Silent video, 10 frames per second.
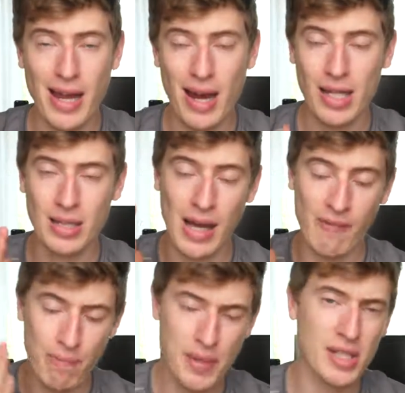I like to
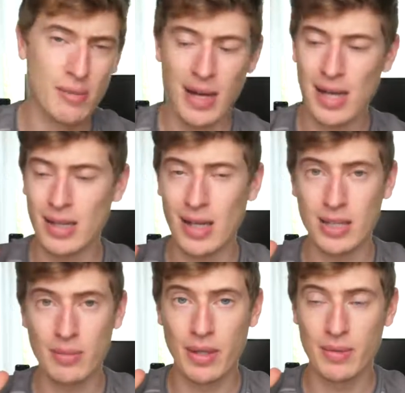have business plans. I
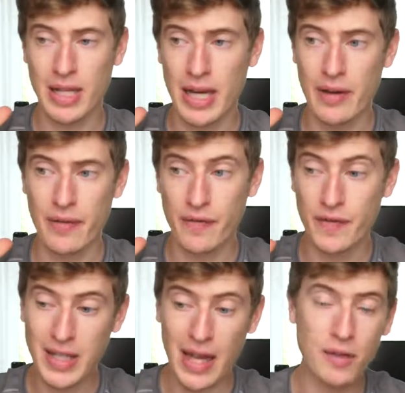like to be able to have
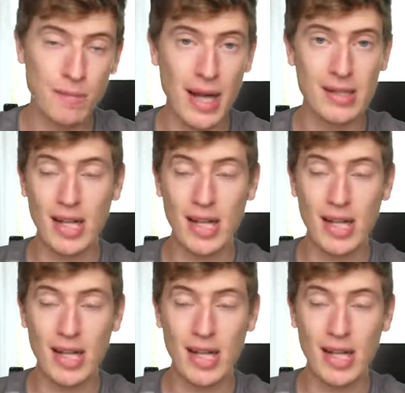sales plans.